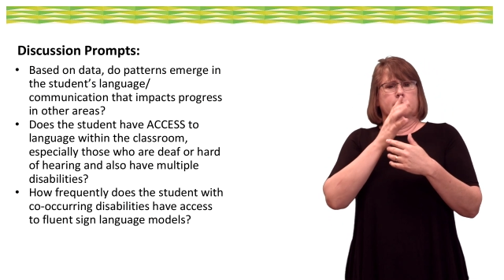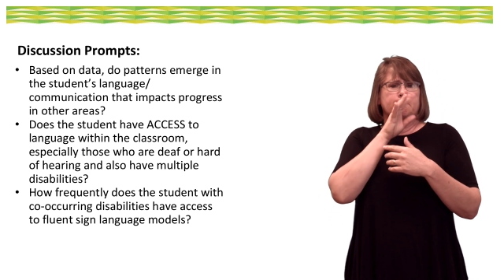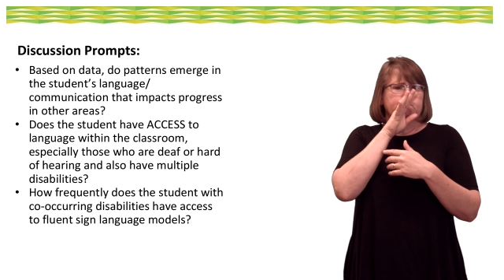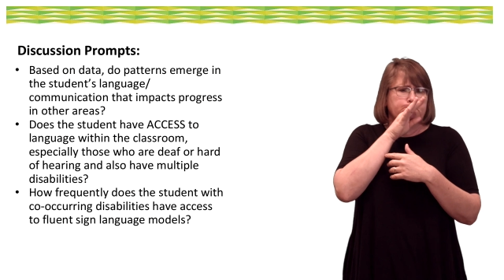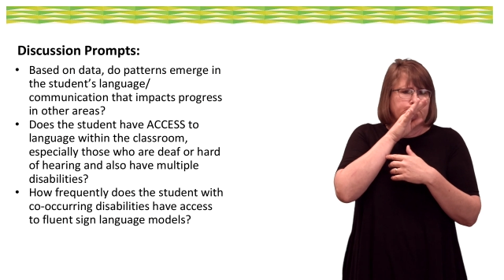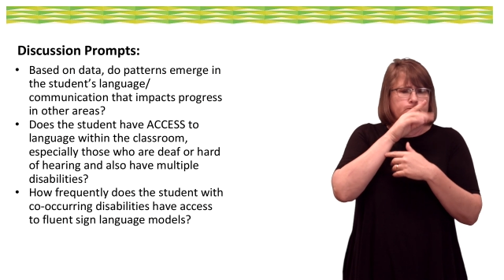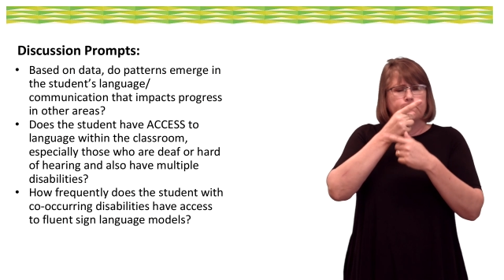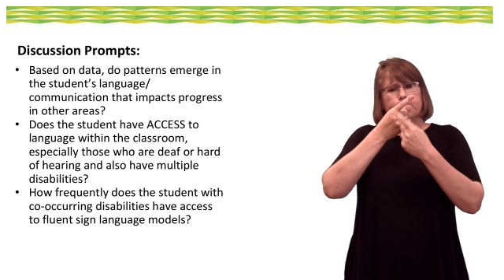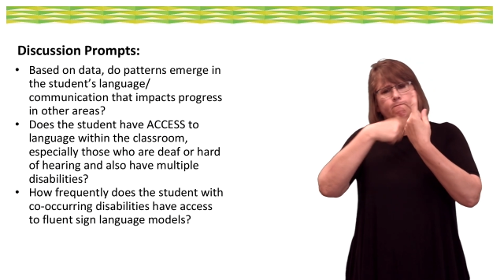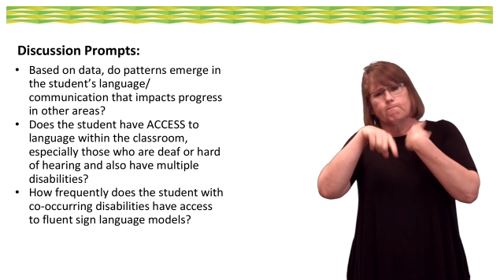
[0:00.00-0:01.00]
to
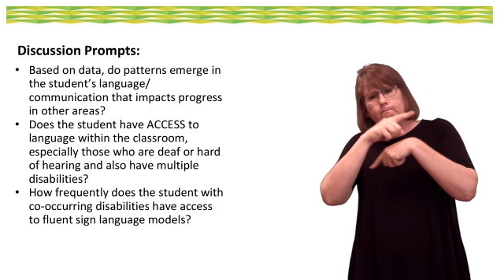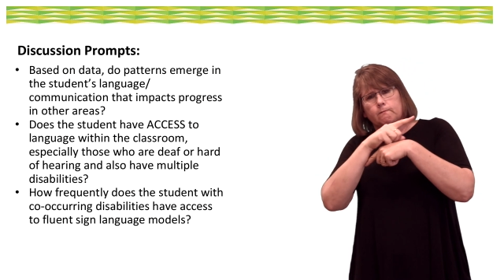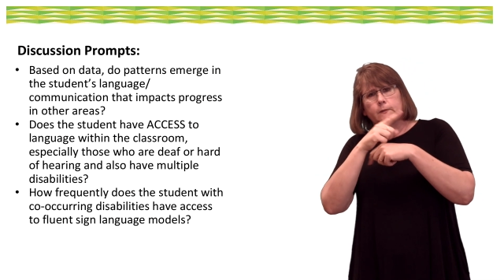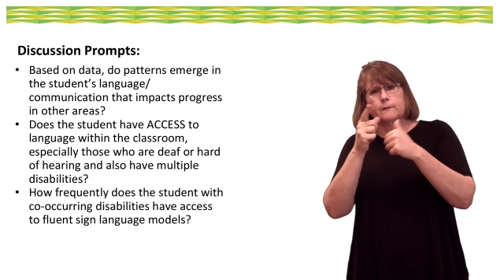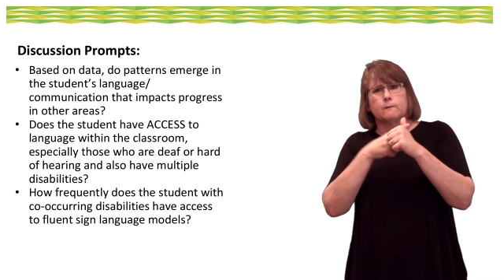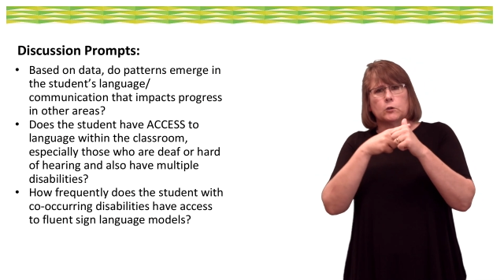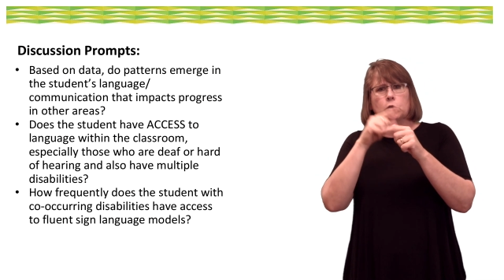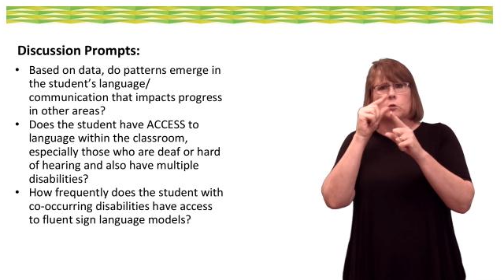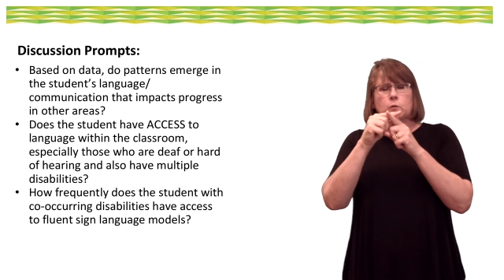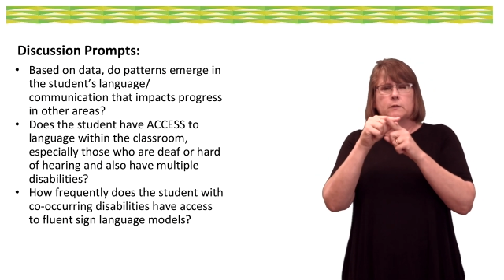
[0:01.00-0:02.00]
sign or say her
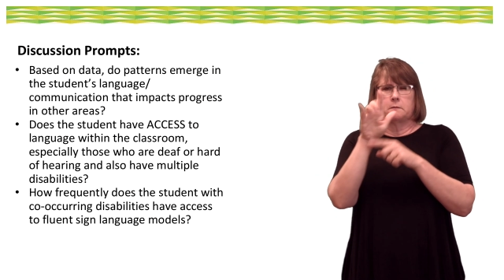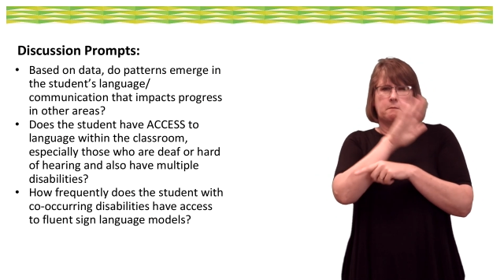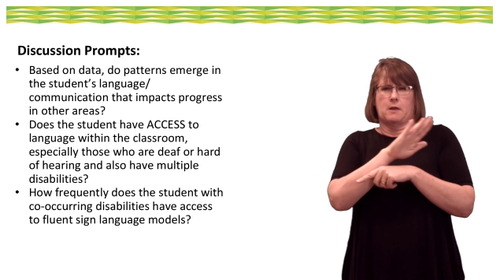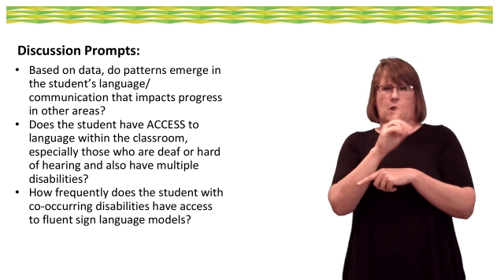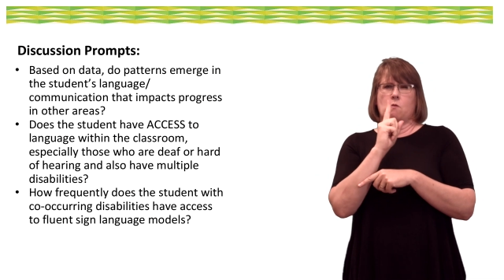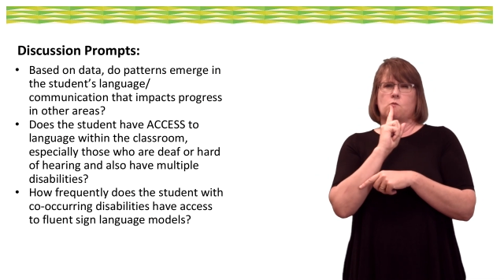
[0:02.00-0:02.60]
first word,